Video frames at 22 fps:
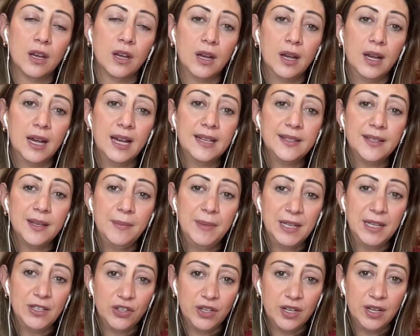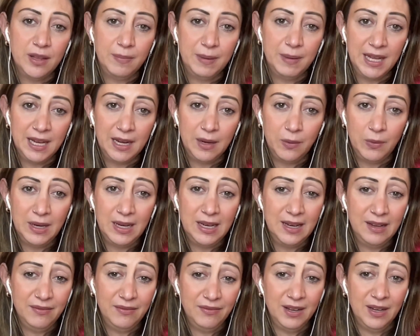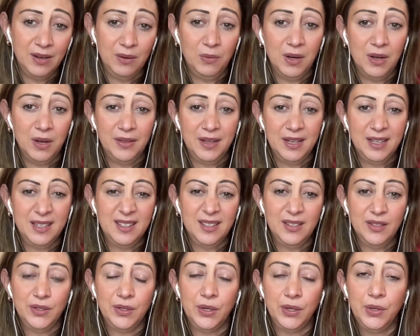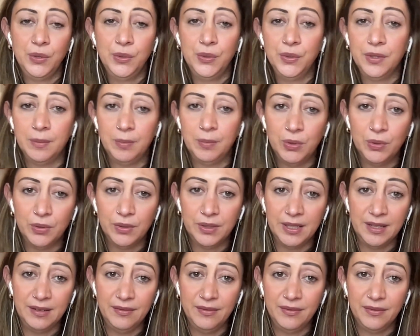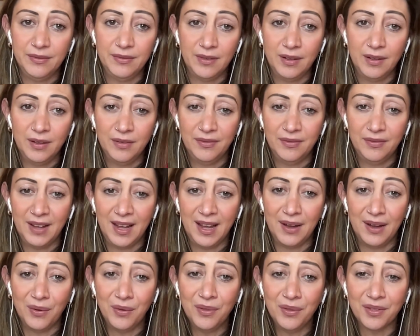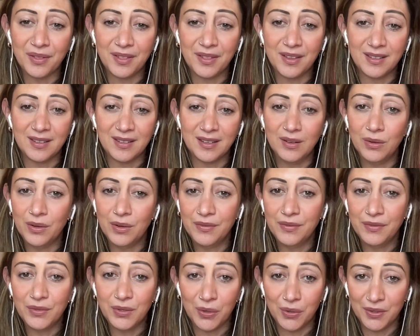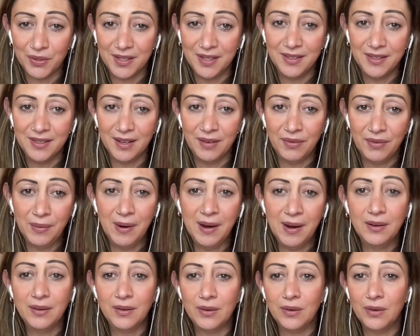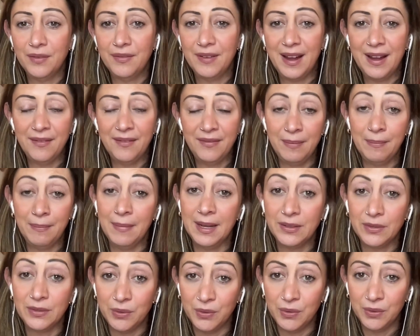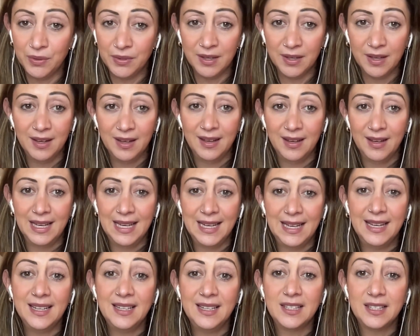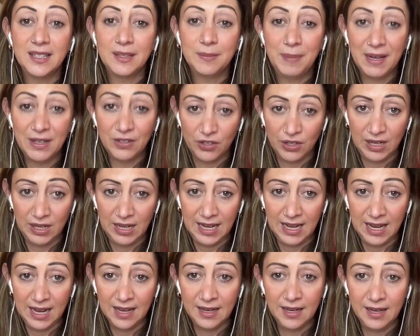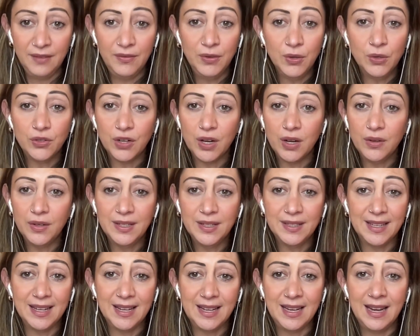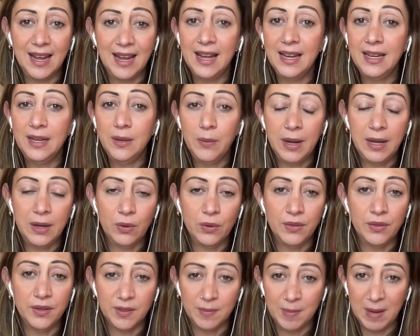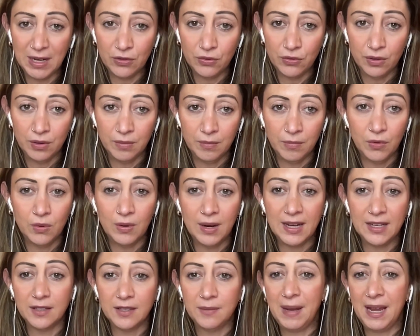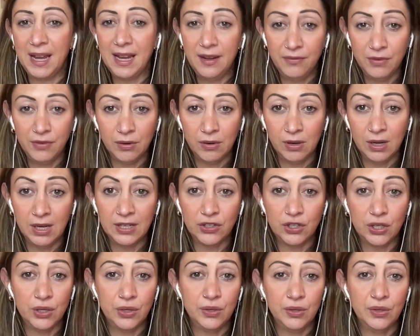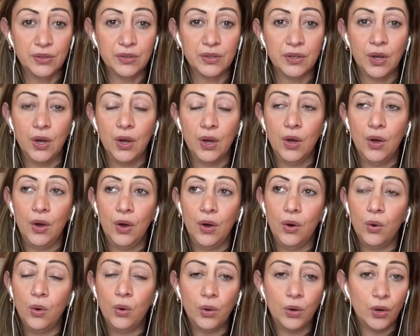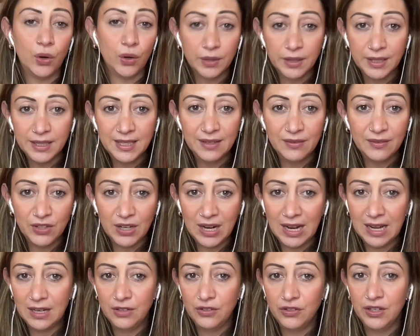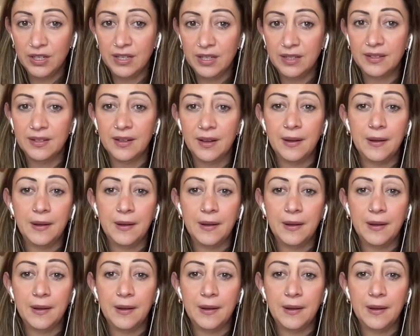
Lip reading: as I mentioned at the beginning, we live in a world that isn't too supportive of health. There's a lot of toxins everywhere and a lot of heavy metals especially. And if your child is in any way on the spectrum or has behavioral issues or cognitive challenges,